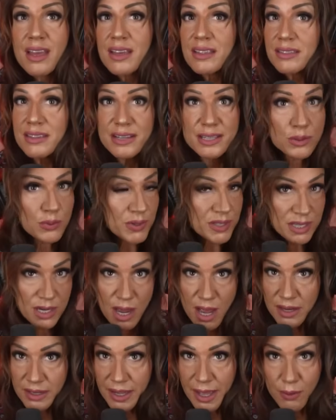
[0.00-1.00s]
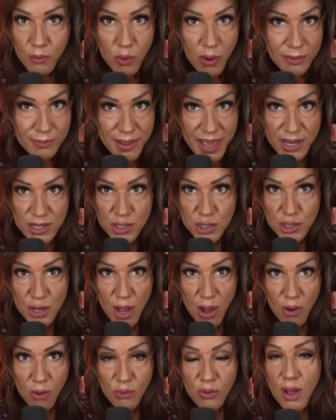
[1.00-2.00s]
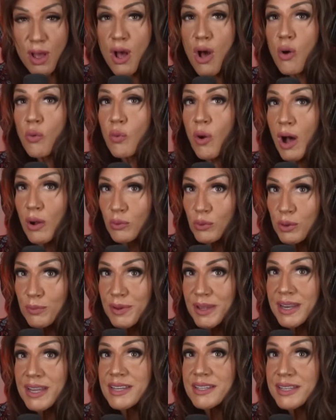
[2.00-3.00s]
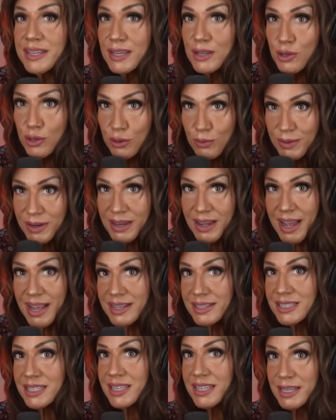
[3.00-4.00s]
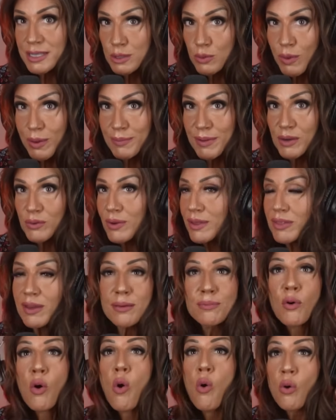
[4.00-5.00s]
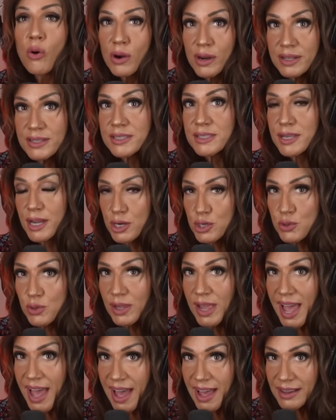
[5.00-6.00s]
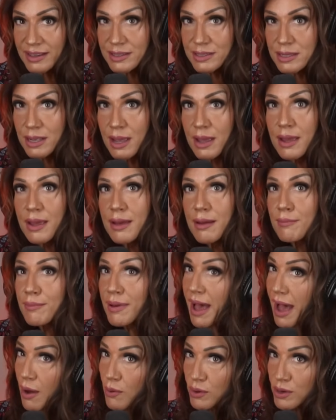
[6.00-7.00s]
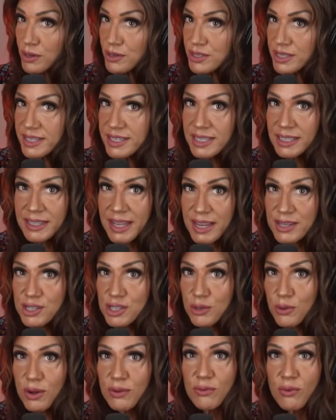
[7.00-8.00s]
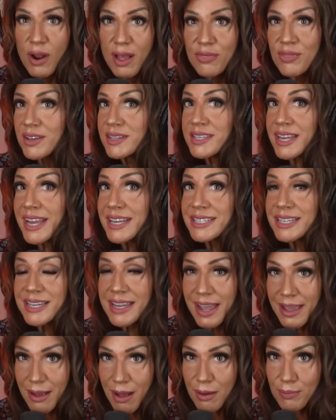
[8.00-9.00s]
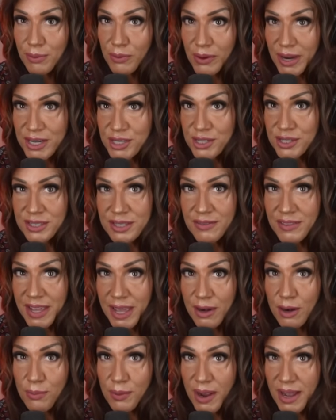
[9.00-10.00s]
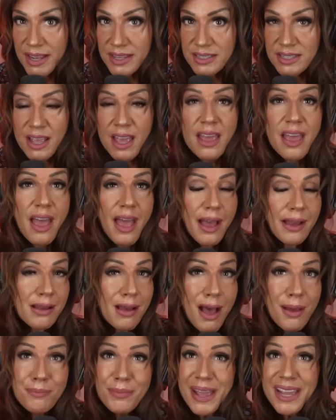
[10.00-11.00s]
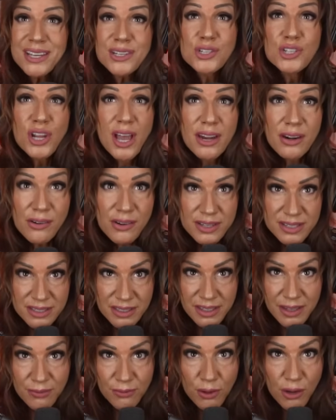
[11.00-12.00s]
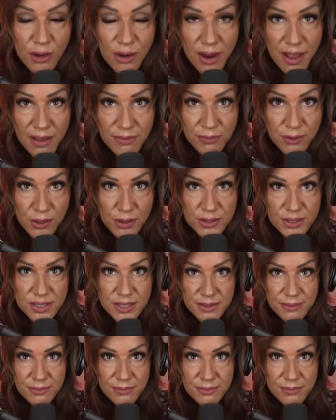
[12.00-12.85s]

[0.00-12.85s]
This was not a one-man show. While Rubin dehumanized these women with abhorrent sexual acts, Powers is alleged to have run the day-to-day operations of the enterprise and got paid generously for her efforts.